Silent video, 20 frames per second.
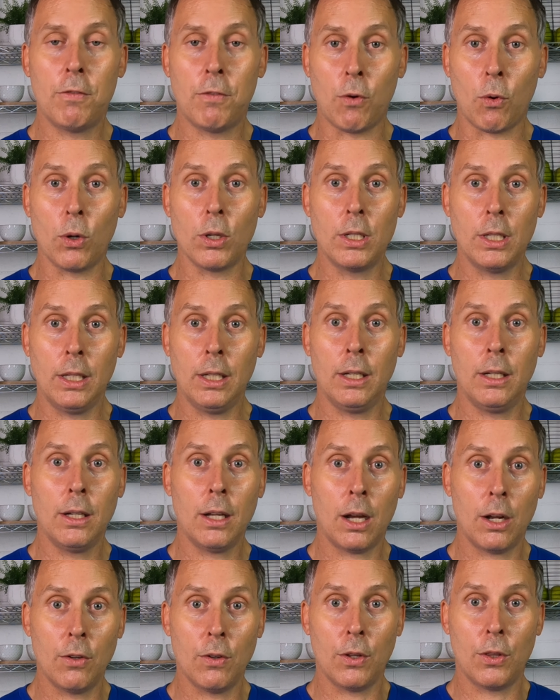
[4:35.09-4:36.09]

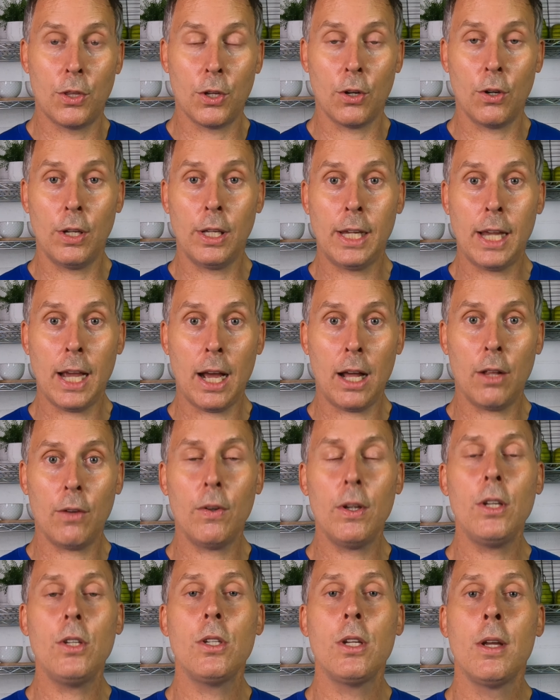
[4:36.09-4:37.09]
1430
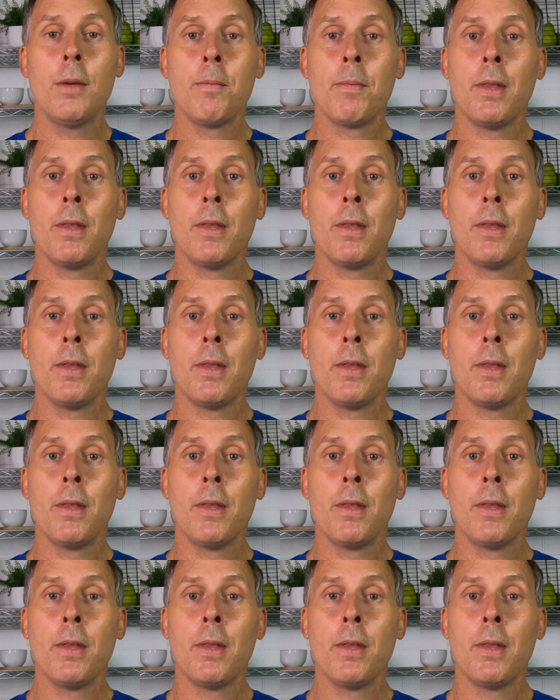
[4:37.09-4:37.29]
calories.